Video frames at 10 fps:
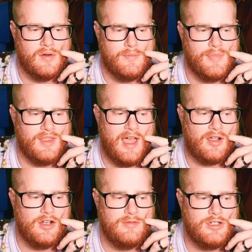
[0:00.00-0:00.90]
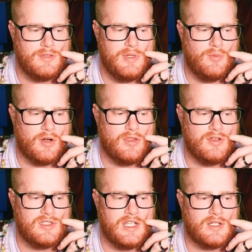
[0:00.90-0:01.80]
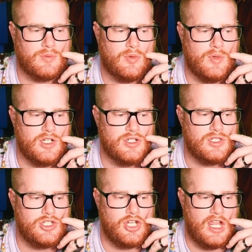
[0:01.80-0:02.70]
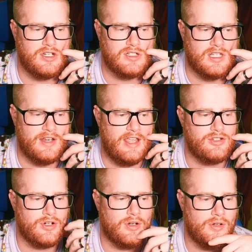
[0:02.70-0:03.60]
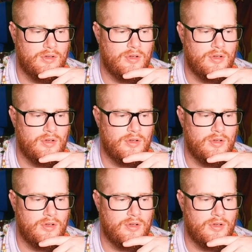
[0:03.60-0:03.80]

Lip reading: But that could just be one of those things where we just change the nature.